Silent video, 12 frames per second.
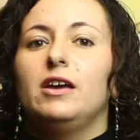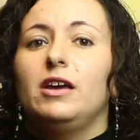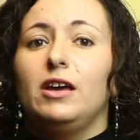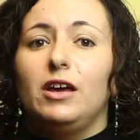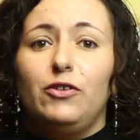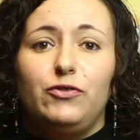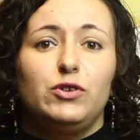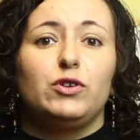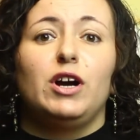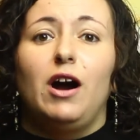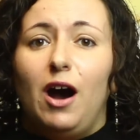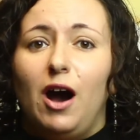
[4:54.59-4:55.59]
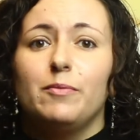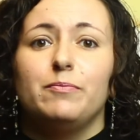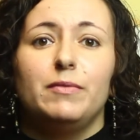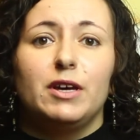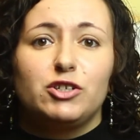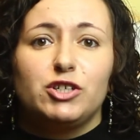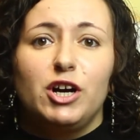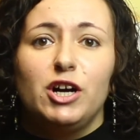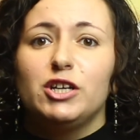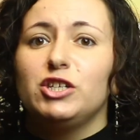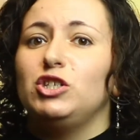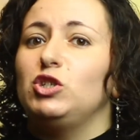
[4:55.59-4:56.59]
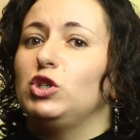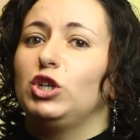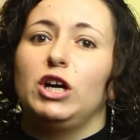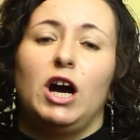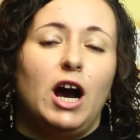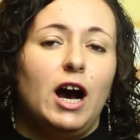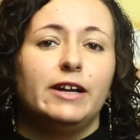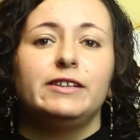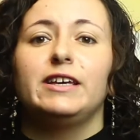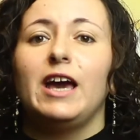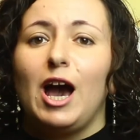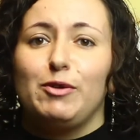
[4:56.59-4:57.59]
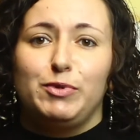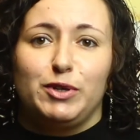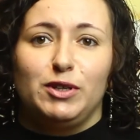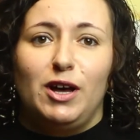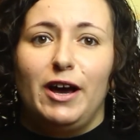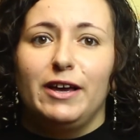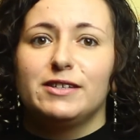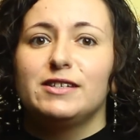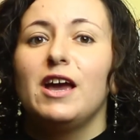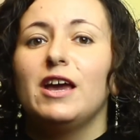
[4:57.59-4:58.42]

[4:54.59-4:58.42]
If you can't measure, you can't capitalize.